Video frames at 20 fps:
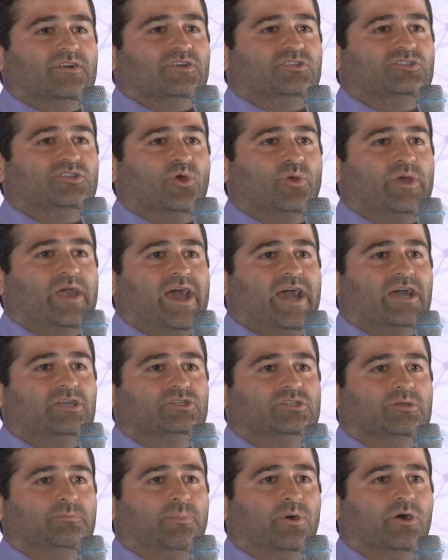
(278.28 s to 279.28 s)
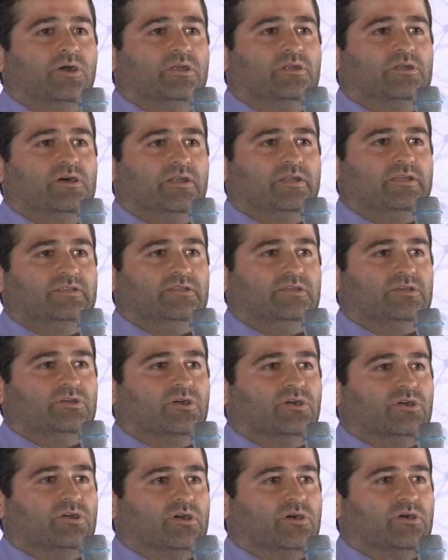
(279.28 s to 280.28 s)
So he actually put it on
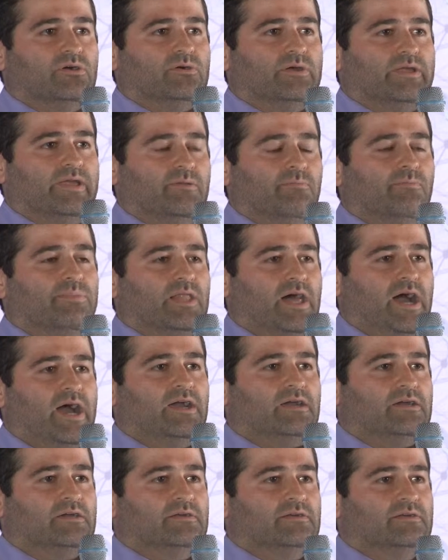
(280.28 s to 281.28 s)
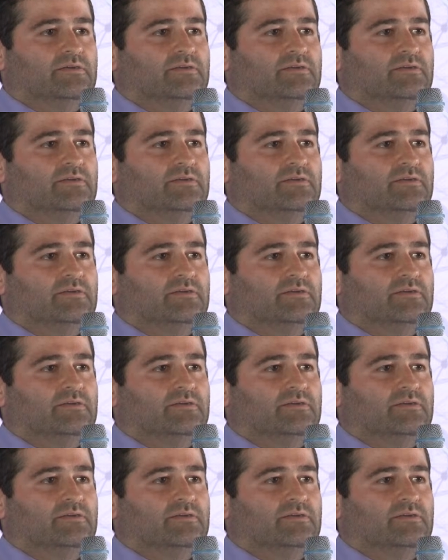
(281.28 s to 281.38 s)
Indiegogo in black.